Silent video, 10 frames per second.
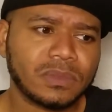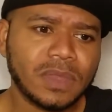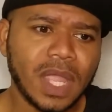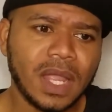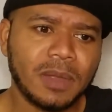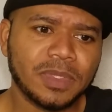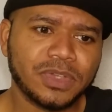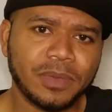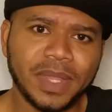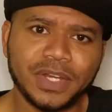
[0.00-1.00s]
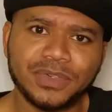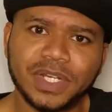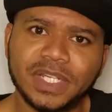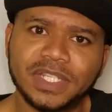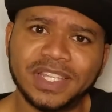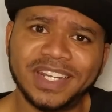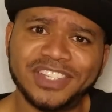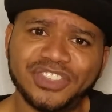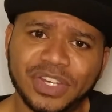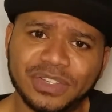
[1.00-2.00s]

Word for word: Um, it's going to be interesting to see the descent of